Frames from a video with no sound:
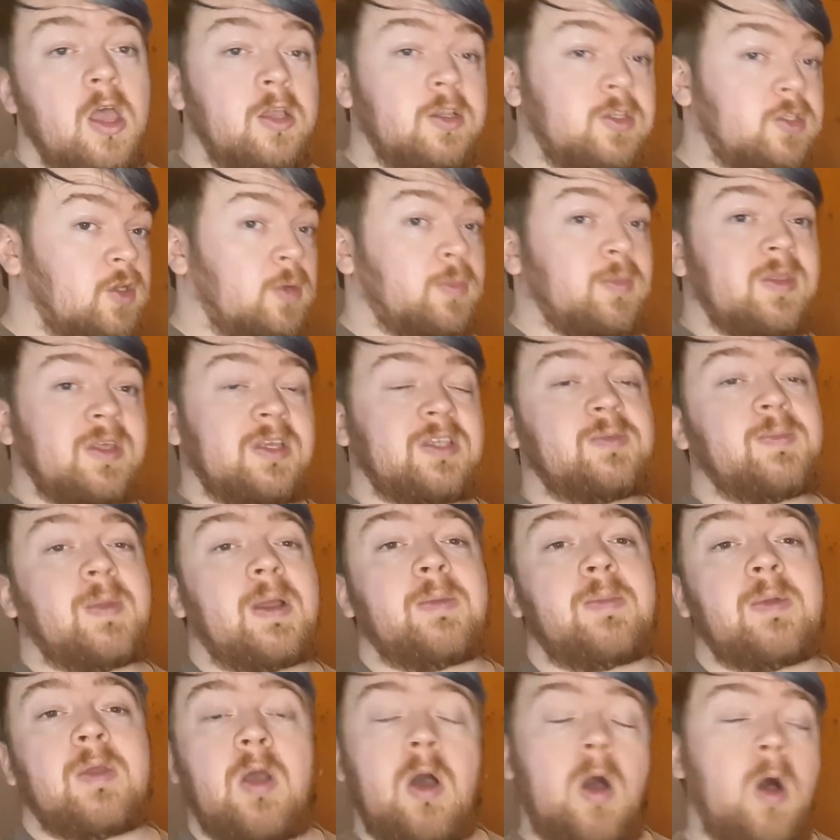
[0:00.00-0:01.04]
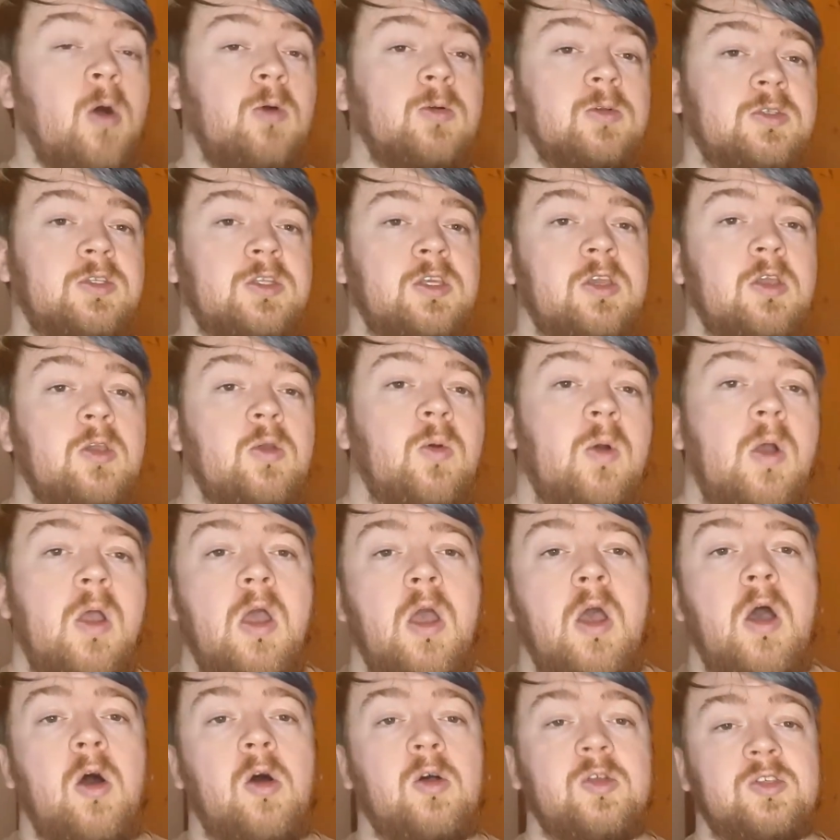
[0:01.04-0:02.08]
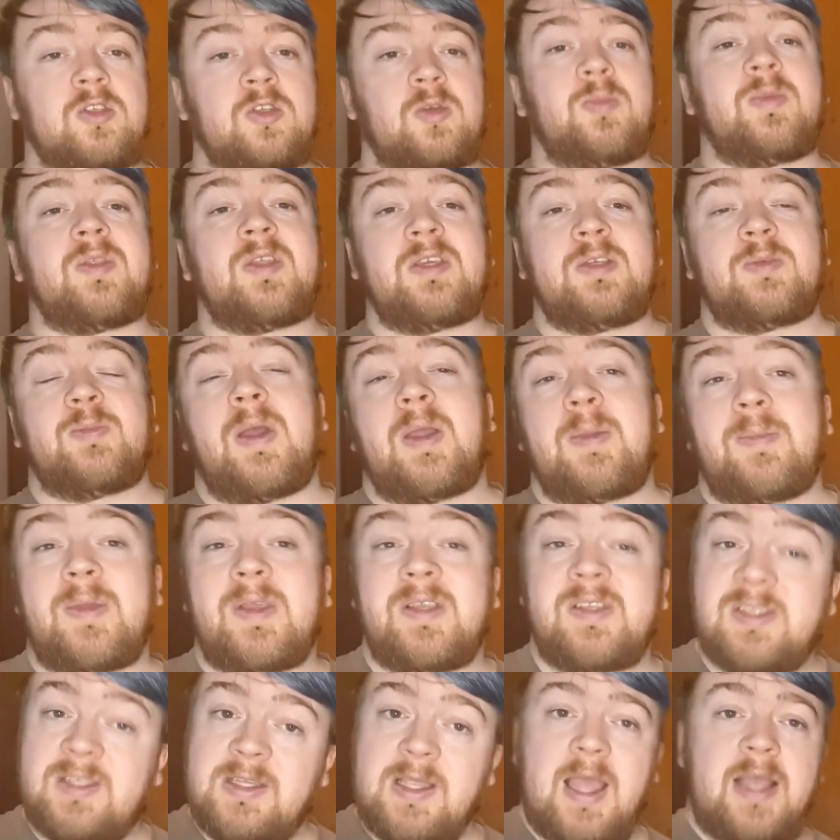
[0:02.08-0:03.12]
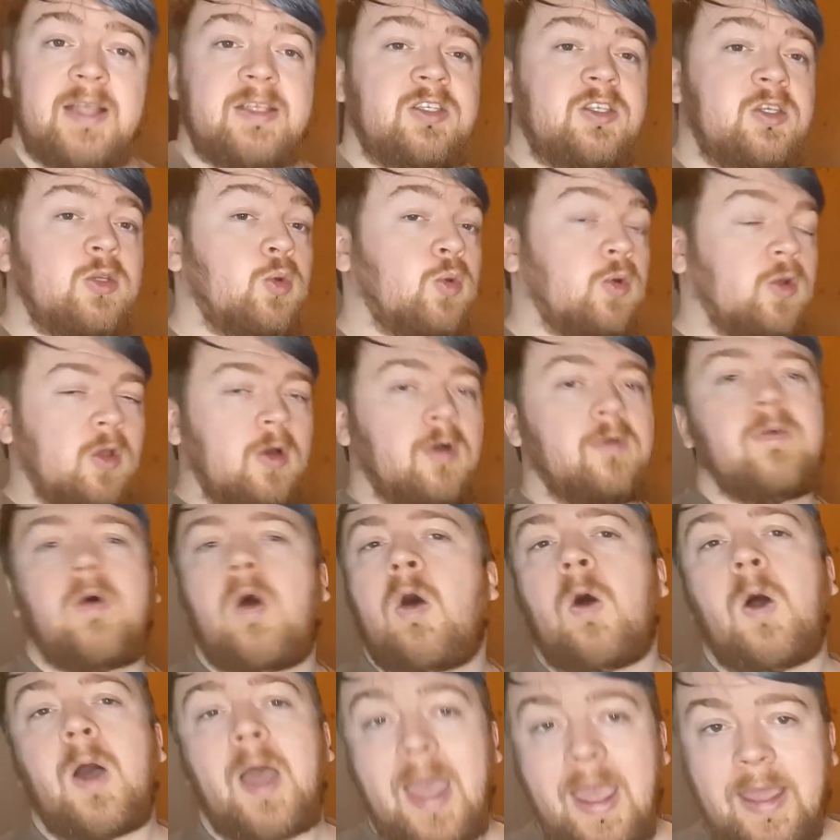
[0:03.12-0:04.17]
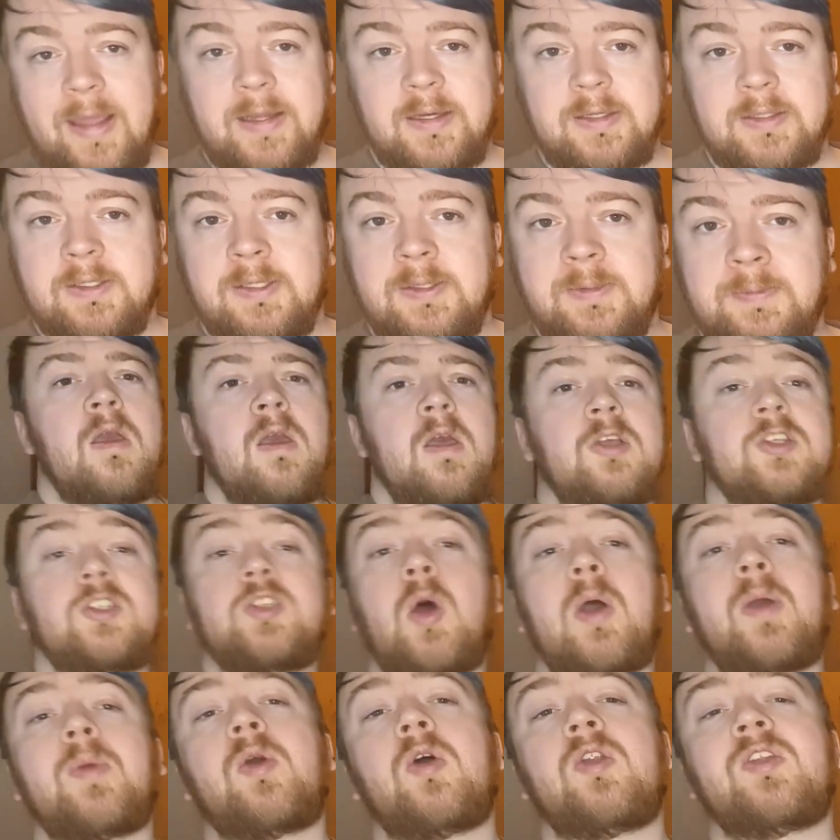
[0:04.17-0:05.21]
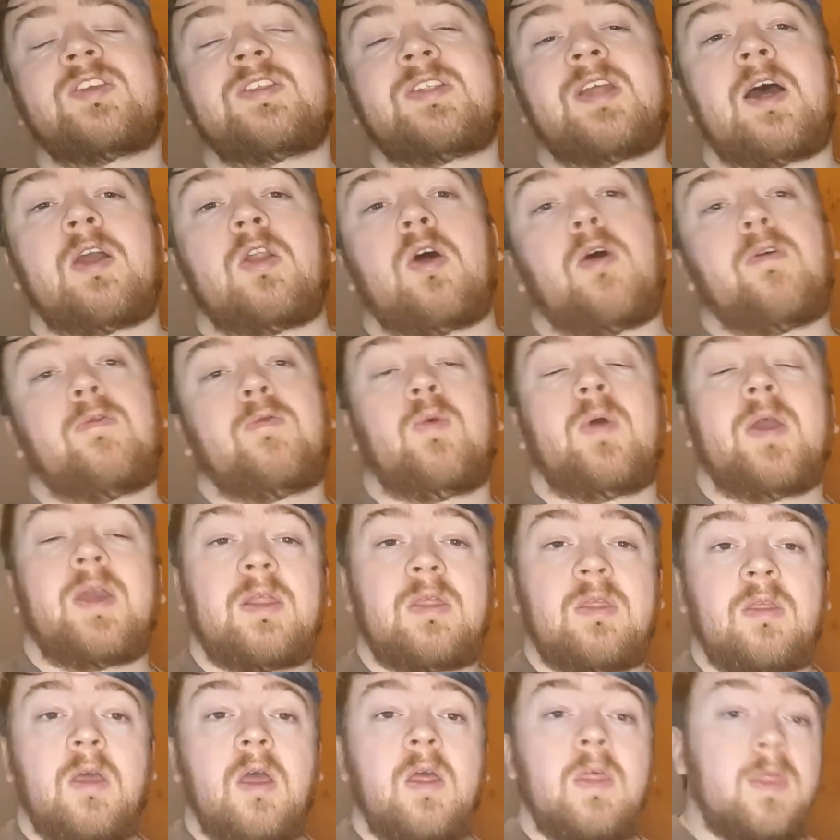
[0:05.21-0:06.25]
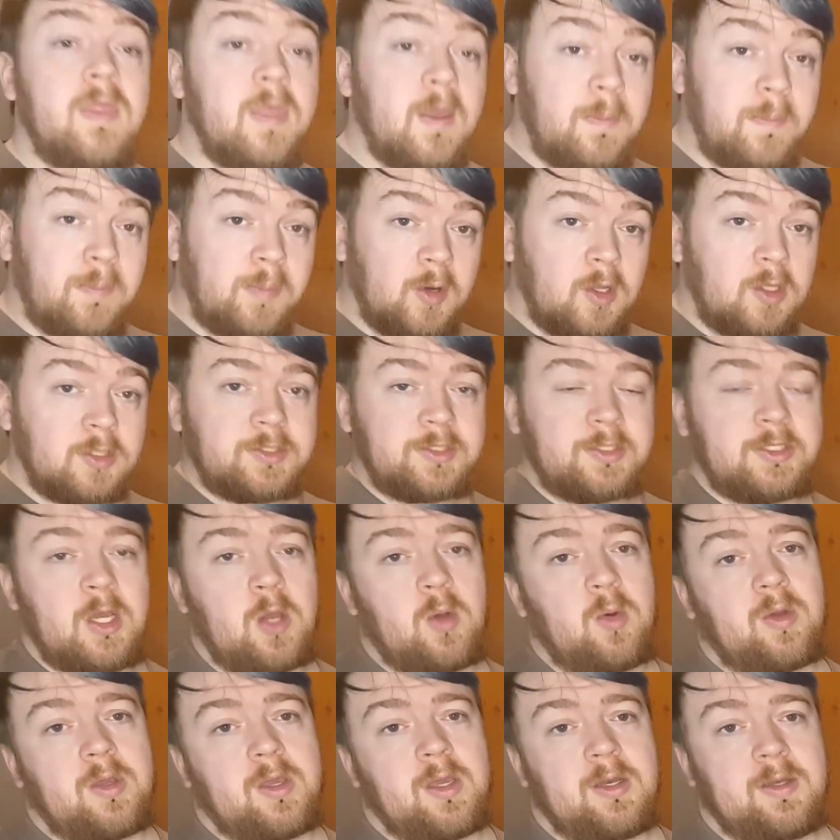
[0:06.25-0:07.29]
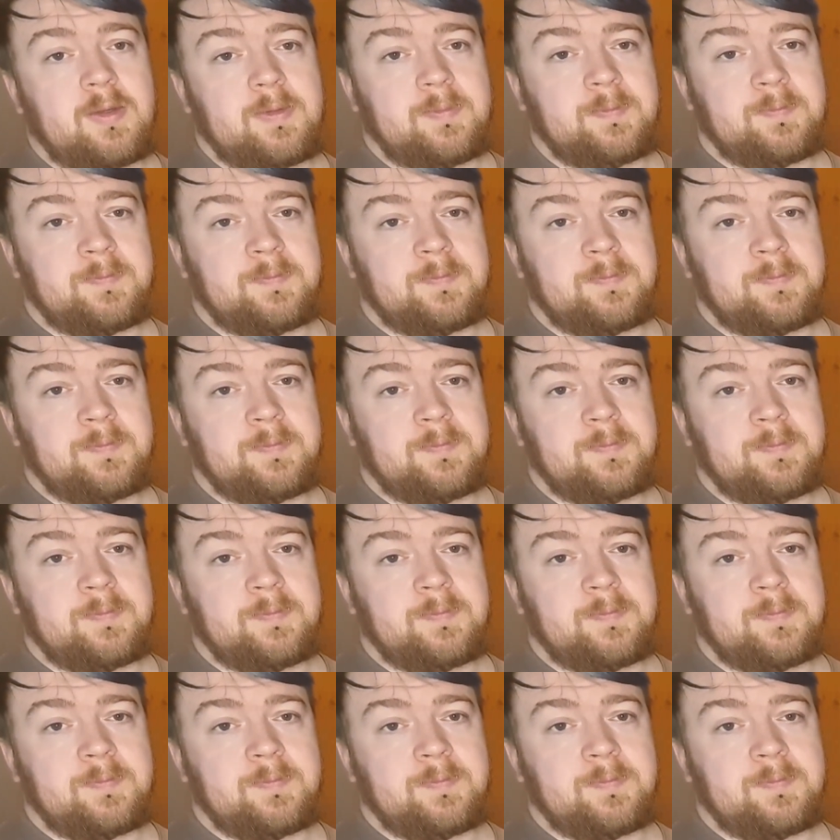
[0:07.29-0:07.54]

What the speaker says: Some of these might be old to you, or some of these might be in sets you love or hate. So I'm going to start off with the blood token.